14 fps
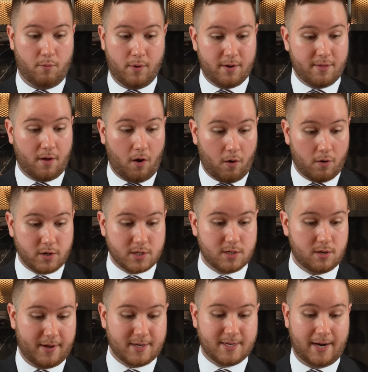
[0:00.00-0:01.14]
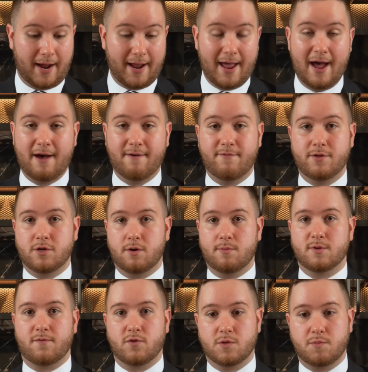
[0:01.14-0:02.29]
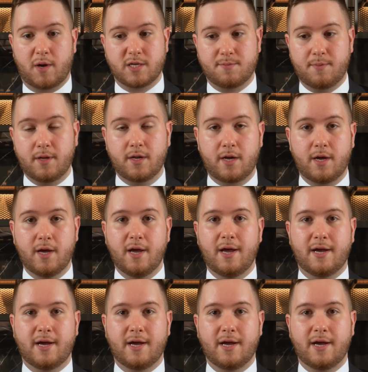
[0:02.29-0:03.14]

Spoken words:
One of the hardest things that I have in terms of responsibility